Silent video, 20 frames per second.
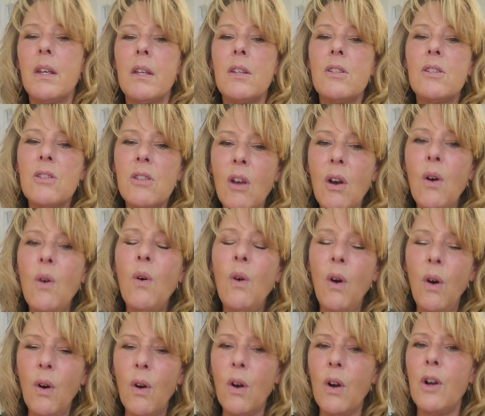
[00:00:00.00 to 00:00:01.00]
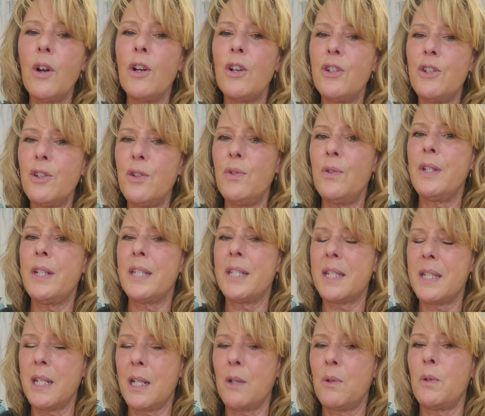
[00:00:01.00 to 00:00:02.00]
so hard to
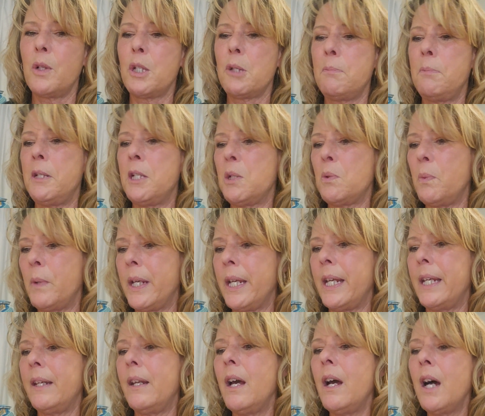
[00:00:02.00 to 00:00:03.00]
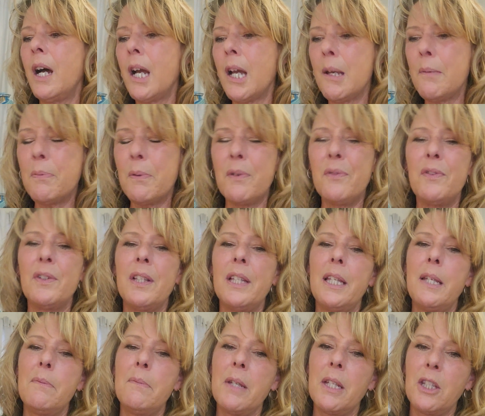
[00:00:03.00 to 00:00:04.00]
distinguish between
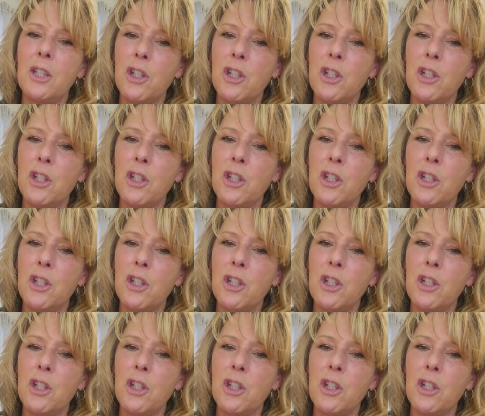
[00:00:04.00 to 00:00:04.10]
hypovolemic,